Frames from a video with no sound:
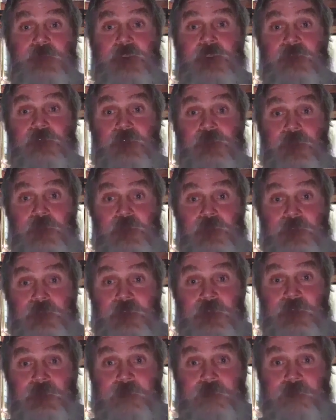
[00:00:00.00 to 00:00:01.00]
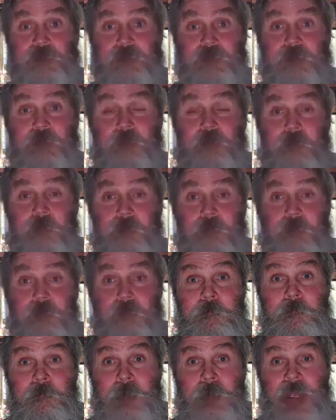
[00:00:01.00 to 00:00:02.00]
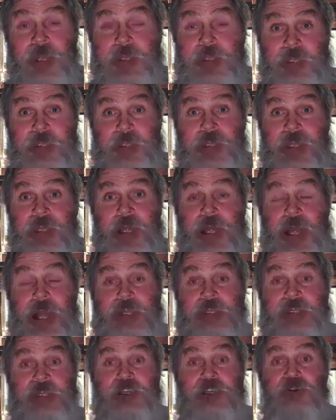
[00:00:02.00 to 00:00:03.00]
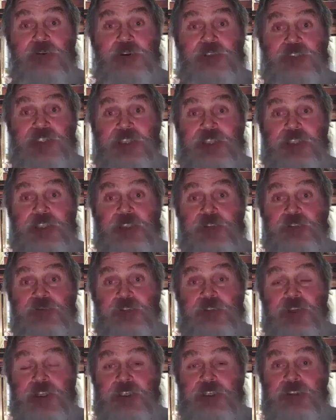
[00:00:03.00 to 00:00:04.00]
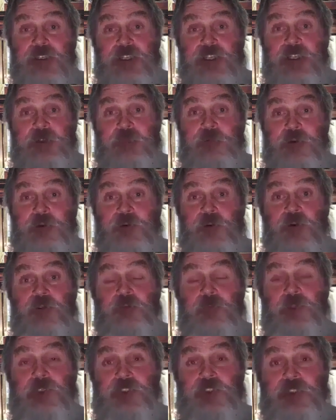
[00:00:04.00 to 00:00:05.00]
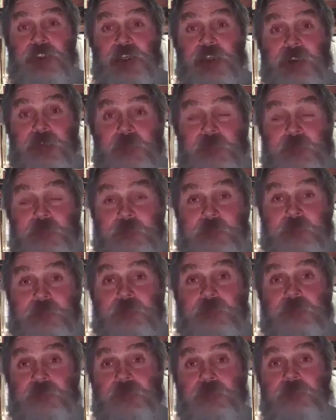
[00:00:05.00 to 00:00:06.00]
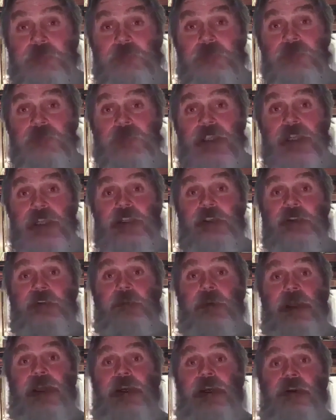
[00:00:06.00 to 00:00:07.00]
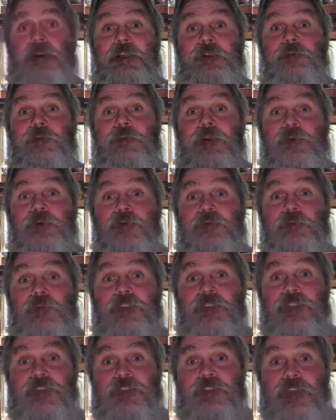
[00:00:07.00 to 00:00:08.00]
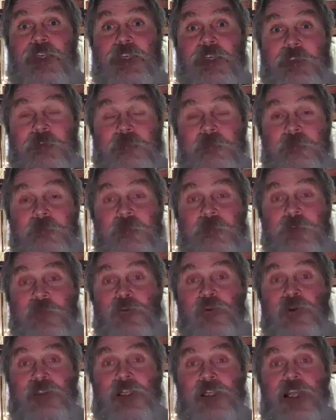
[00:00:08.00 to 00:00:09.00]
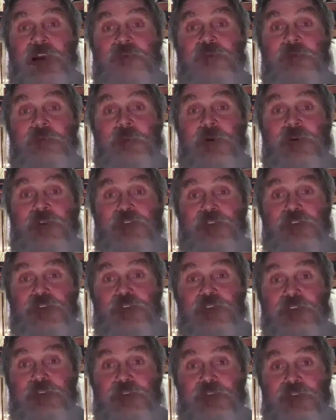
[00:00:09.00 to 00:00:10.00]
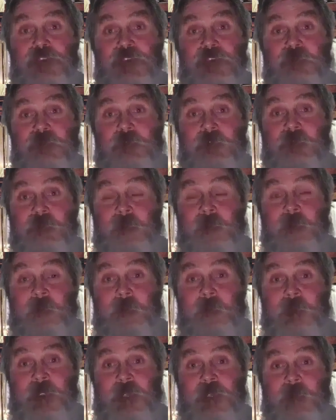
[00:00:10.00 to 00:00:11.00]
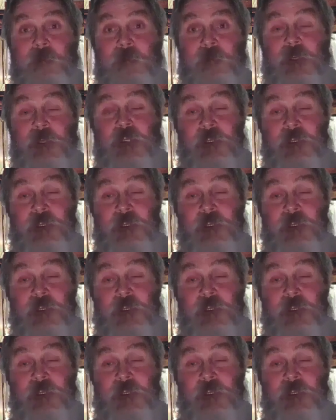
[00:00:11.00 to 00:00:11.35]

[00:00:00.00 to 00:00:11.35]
And he can speak to me if he wants to. And he, I can only say those things that he would want me to say. And in the manner he would want me to say it. What kind of emotion to show.